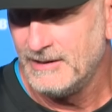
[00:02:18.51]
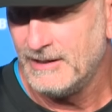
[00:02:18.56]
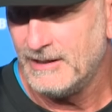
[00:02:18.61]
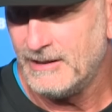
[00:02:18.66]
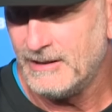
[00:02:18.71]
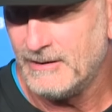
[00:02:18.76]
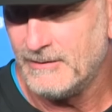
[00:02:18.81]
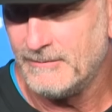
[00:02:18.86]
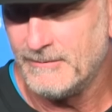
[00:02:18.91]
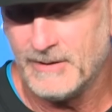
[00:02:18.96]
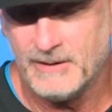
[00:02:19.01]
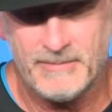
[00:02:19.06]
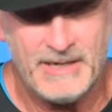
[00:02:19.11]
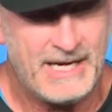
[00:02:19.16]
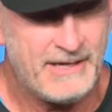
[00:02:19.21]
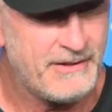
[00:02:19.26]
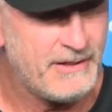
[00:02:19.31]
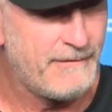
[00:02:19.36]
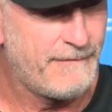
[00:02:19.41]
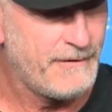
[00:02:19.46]

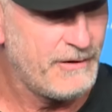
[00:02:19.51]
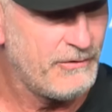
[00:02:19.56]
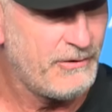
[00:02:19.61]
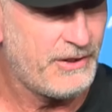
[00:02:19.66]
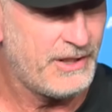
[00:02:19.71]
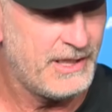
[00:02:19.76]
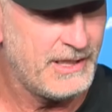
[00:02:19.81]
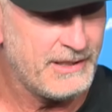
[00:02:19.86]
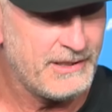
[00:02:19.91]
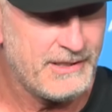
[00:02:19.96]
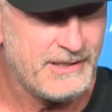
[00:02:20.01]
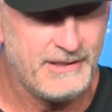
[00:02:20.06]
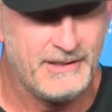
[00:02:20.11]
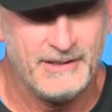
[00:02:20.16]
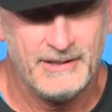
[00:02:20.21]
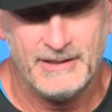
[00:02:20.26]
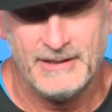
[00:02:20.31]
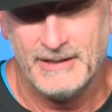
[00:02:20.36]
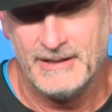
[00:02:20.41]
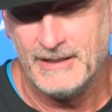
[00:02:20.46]
about a few things,
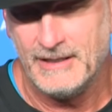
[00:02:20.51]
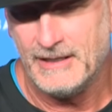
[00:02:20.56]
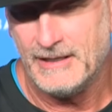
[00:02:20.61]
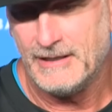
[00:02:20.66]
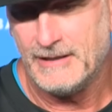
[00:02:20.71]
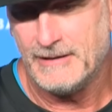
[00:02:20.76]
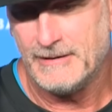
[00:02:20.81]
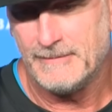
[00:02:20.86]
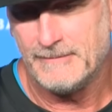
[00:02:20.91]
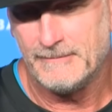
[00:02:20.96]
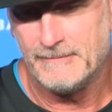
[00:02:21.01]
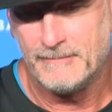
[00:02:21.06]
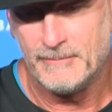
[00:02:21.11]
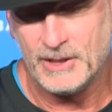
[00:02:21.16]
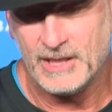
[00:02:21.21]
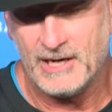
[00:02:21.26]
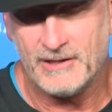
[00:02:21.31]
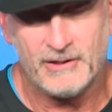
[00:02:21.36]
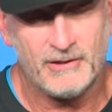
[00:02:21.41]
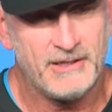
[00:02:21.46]

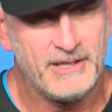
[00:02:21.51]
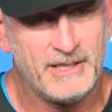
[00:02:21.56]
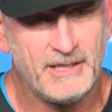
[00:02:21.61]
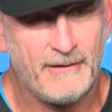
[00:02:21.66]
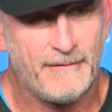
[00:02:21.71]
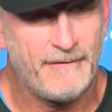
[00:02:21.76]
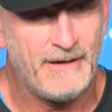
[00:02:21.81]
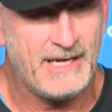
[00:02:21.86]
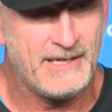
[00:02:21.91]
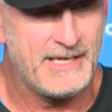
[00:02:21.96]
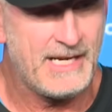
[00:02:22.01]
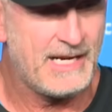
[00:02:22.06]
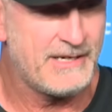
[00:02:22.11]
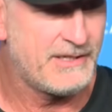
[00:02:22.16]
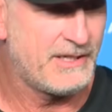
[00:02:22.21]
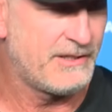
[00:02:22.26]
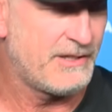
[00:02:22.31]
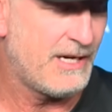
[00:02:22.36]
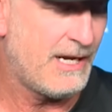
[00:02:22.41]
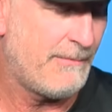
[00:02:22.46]
but I thought he did a
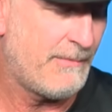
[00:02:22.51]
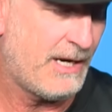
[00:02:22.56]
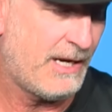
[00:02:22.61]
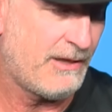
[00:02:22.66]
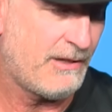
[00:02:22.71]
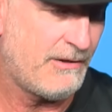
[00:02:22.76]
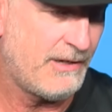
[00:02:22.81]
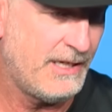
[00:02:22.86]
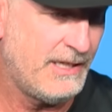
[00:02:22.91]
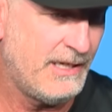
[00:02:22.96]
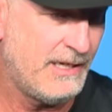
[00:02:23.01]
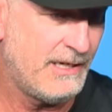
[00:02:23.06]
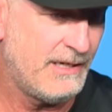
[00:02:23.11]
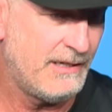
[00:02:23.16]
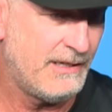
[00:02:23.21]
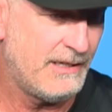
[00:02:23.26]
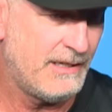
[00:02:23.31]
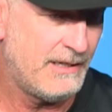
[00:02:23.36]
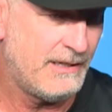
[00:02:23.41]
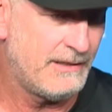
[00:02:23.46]
fantastic job, and I thought he did
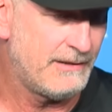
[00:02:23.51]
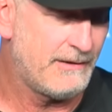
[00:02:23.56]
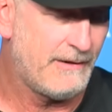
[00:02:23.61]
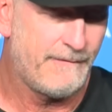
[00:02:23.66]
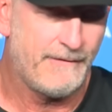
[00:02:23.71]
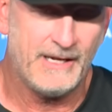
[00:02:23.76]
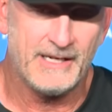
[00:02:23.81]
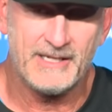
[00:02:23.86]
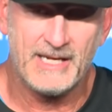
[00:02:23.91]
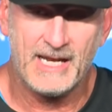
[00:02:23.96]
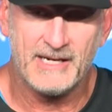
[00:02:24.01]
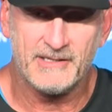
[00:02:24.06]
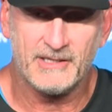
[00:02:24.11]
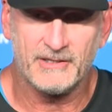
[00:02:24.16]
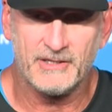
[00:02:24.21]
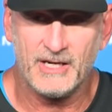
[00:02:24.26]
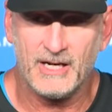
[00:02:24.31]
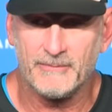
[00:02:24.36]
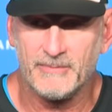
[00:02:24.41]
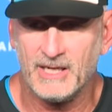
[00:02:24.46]
a
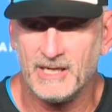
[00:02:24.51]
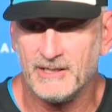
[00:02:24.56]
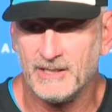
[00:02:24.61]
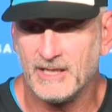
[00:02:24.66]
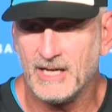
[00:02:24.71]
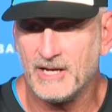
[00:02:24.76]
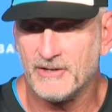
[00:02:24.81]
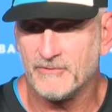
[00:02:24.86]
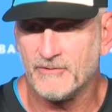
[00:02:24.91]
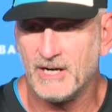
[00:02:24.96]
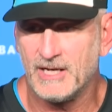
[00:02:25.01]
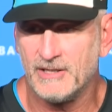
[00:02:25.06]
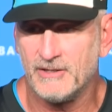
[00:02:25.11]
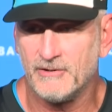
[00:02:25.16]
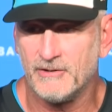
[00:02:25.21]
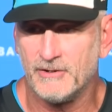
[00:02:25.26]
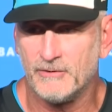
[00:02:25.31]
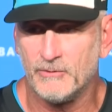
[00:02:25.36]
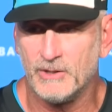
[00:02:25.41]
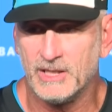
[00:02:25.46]
fantastic job getting the guys ready
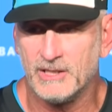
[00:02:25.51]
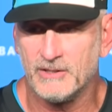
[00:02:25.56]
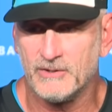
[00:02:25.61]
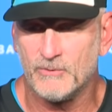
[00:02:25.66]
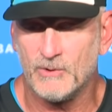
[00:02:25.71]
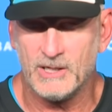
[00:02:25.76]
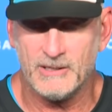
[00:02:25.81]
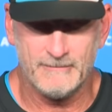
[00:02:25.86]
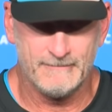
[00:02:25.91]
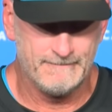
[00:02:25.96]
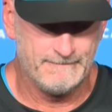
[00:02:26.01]
during the week as well.